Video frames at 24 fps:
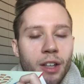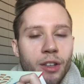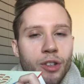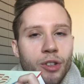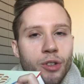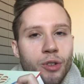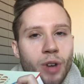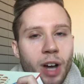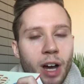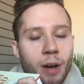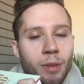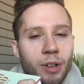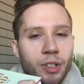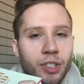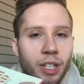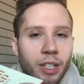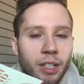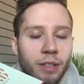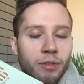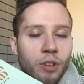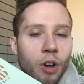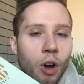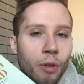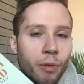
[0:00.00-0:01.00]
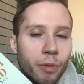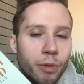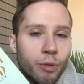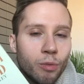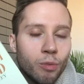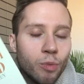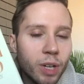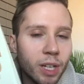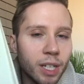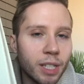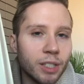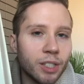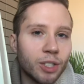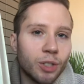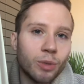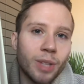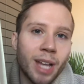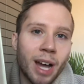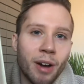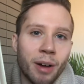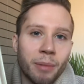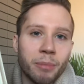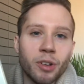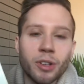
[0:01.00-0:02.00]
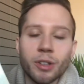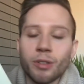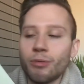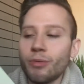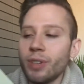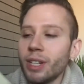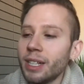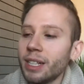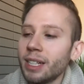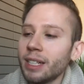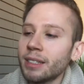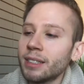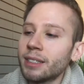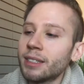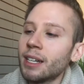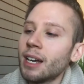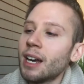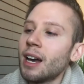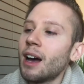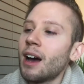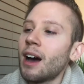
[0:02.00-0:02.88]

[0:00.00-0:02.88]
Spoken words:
knew how much I love Gone with the Wind. So now I'm going to read it.